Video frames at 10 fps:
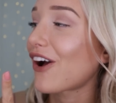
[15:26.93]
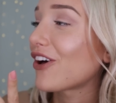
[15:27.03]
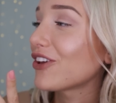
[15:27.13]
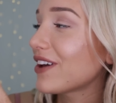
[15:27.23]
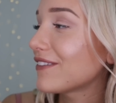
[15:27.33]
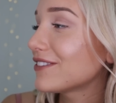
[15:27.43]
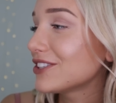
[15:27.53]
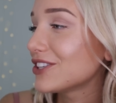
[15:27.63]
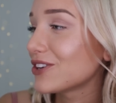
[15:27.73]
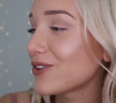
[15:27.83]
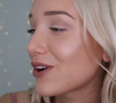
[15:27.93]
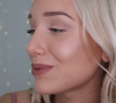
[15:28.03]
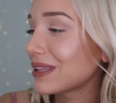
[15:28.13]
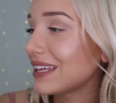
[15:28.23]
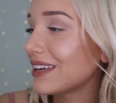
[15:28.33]
All you have to do, I
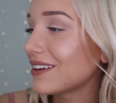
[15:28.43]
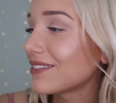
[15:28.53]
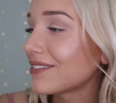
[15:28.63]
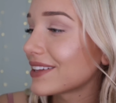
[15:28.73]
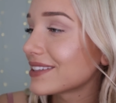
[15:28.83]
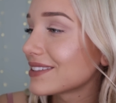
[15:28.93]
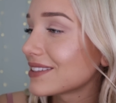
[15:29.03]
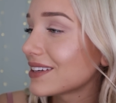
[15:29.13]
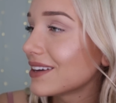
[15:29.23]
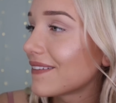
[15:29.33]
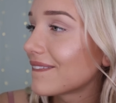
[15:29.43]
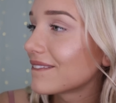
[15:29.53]
believe, let's see,